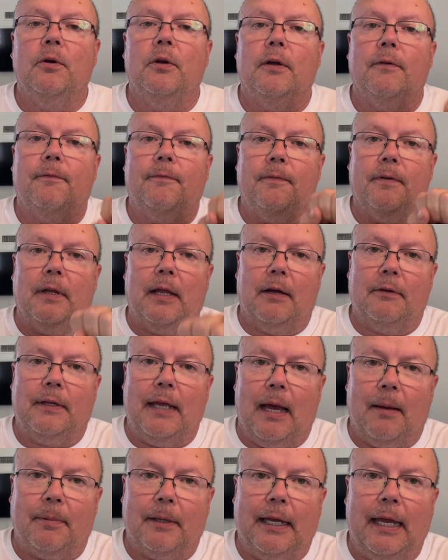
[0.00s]
to fill out the
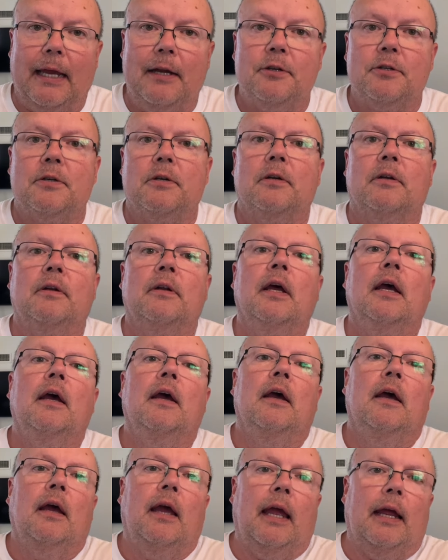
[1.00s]
application
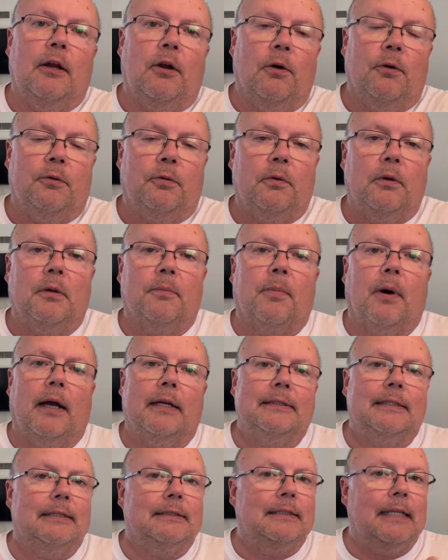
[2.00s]
and go through the process.